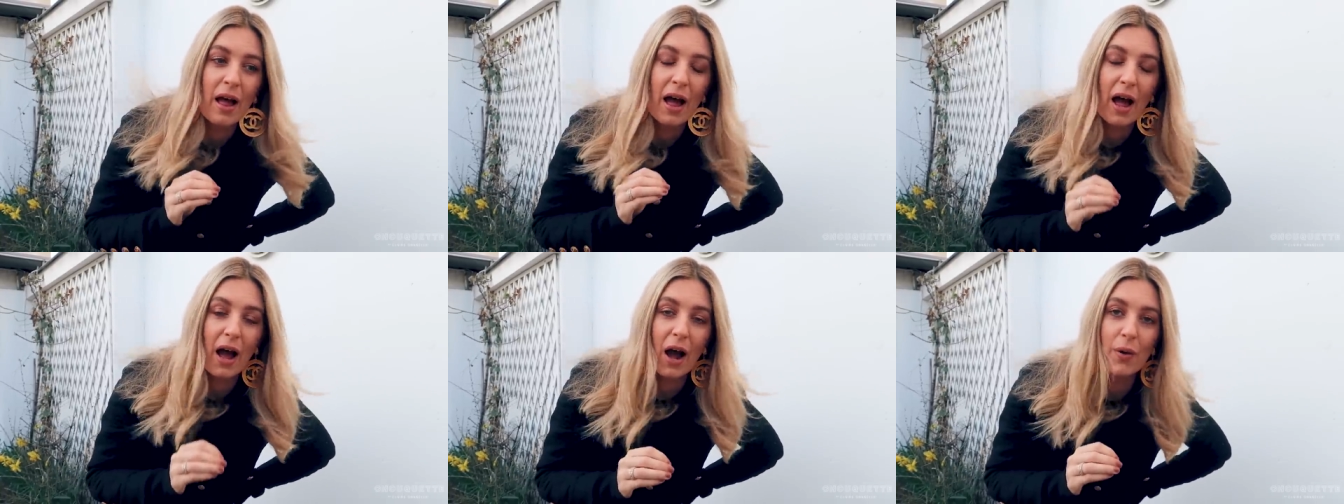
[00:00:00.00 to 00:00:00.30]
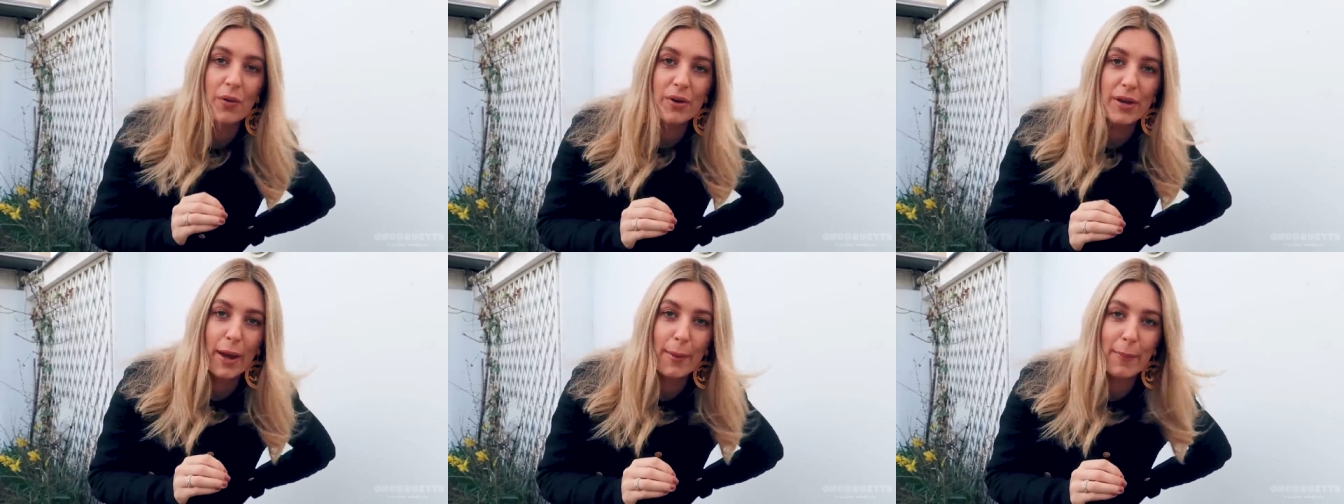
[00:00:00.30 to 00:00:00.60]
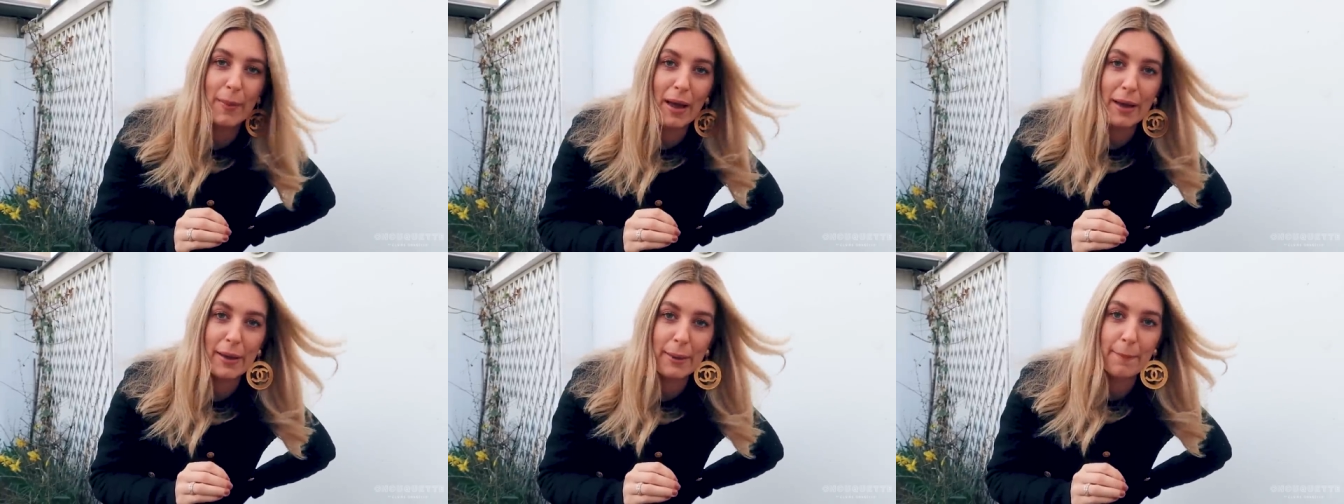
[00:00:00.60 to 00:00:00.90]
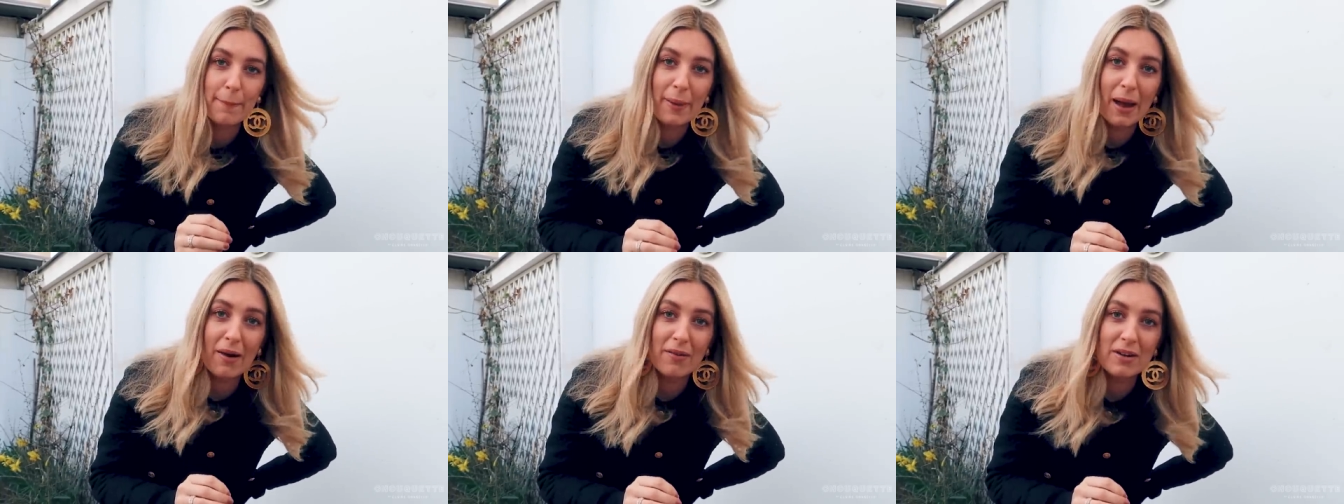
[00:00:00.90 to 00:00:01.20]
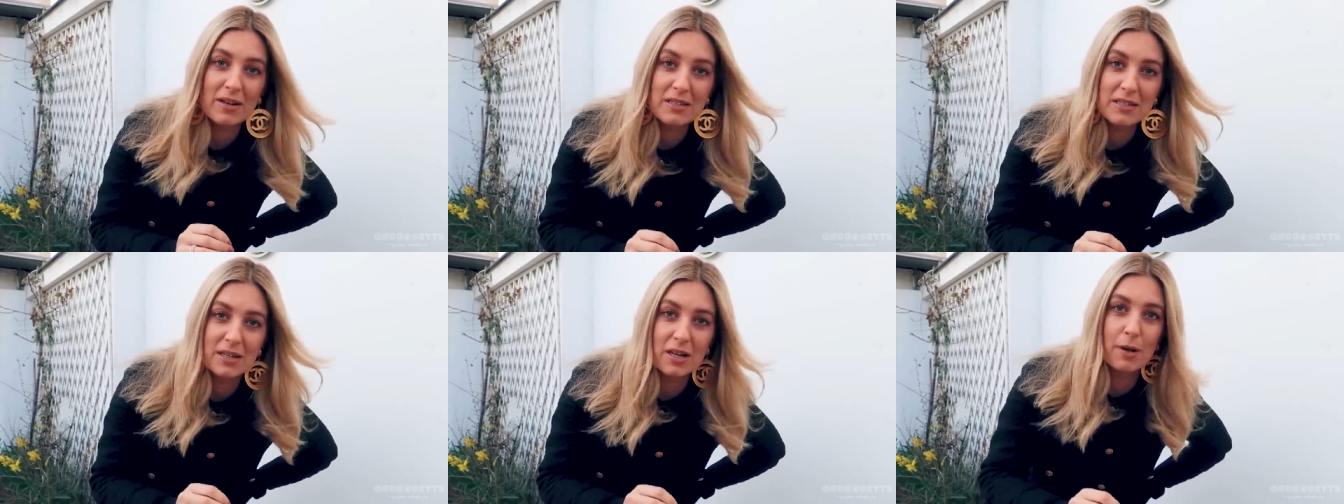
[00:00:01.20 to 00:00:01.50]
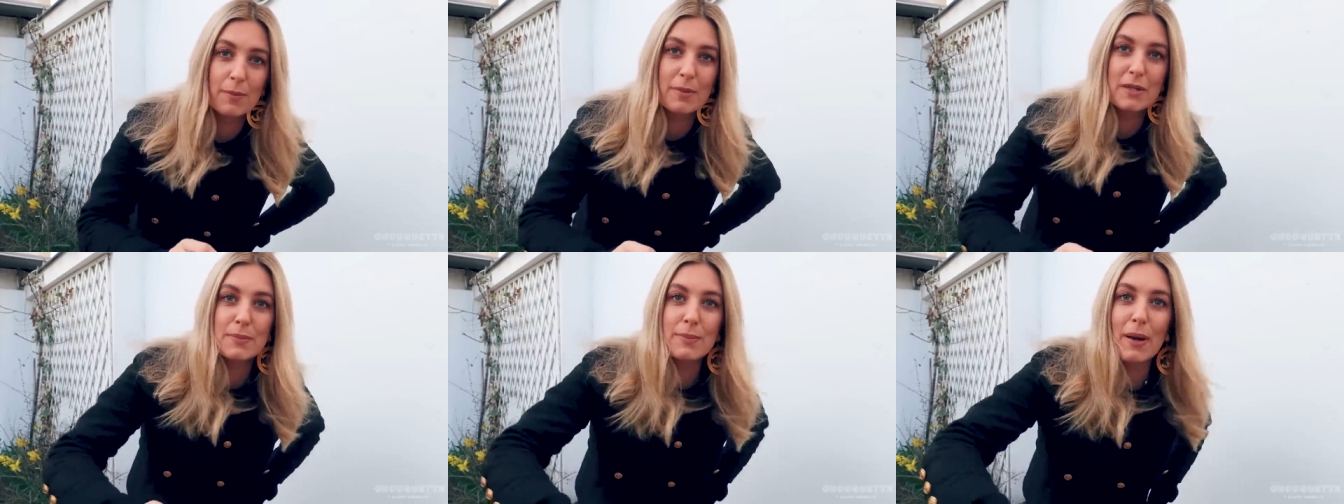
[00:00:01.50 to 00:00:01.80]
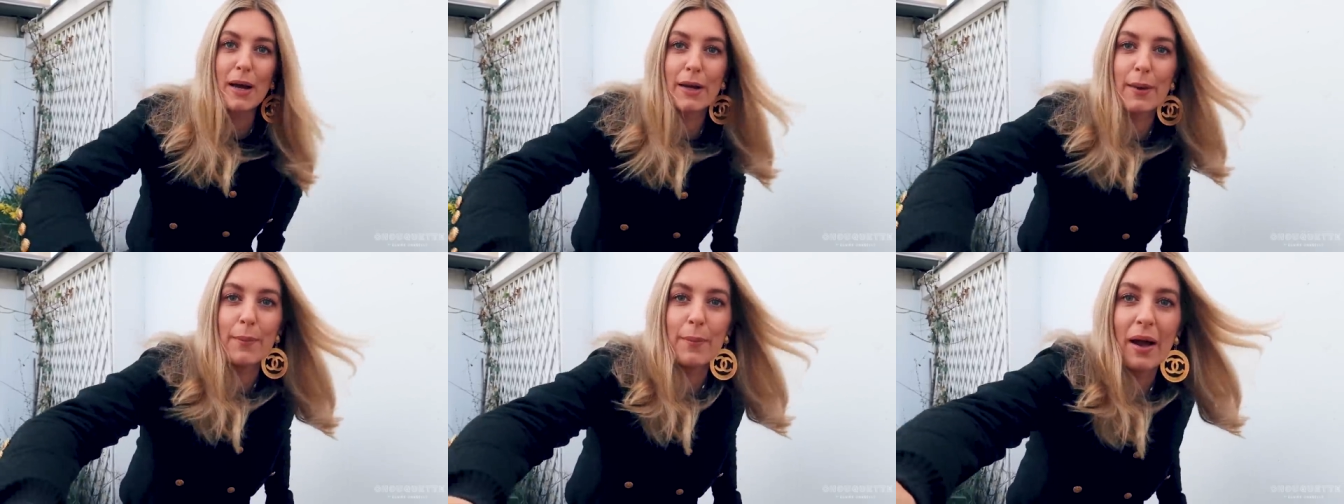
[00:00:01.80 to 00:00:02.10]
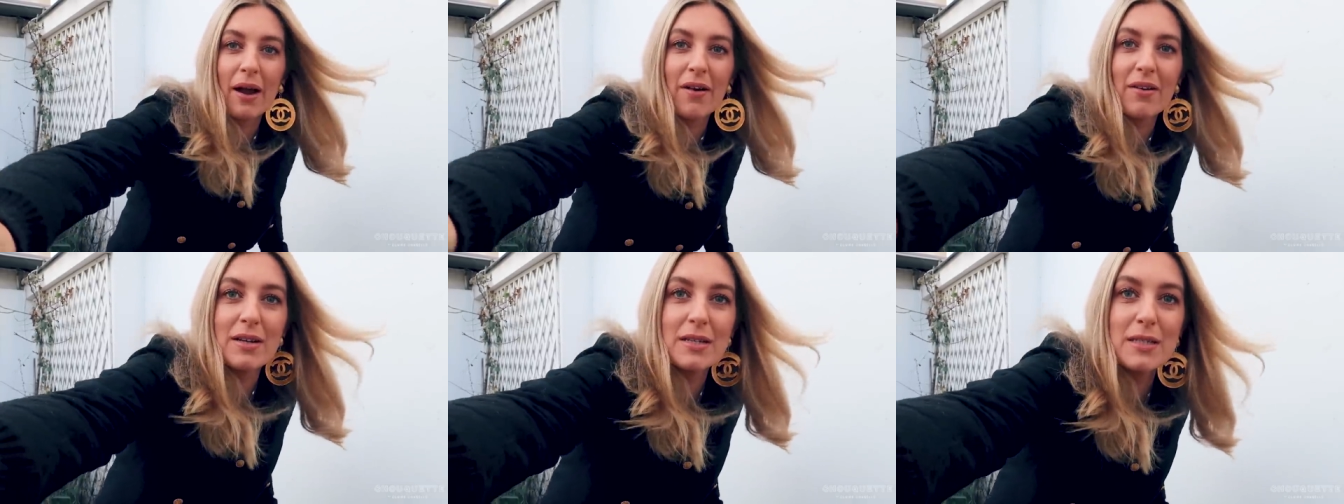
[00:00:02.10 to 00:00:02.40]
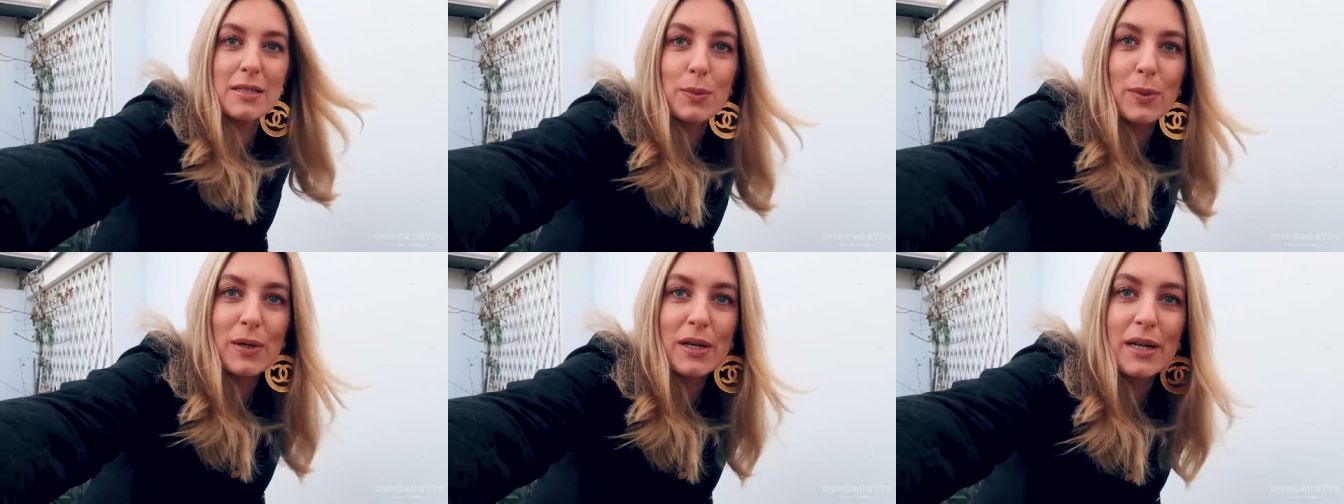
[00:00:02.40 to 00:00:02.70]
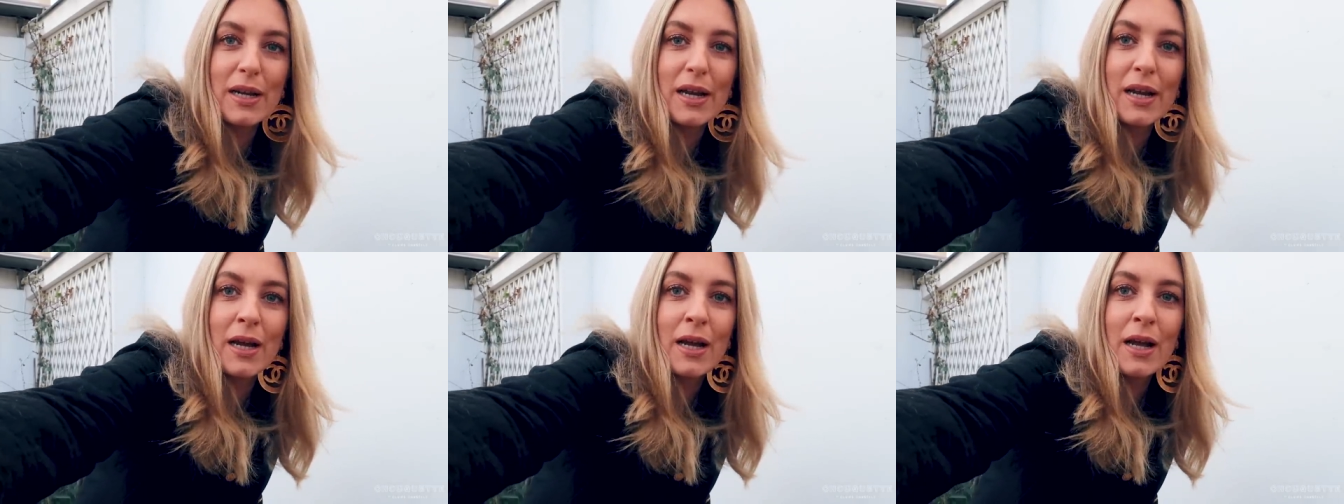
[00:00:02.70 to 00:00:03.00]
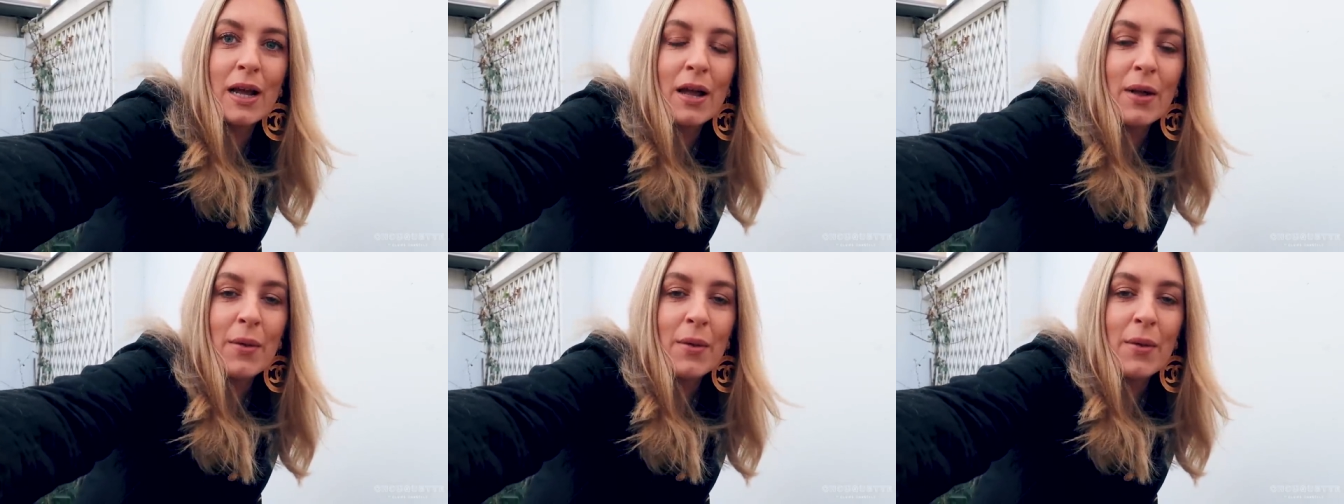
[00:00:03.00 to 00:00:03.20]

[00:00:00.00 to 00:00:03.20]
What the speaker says: how you get a bag in Paris. An Hermes bag in Paris is windy.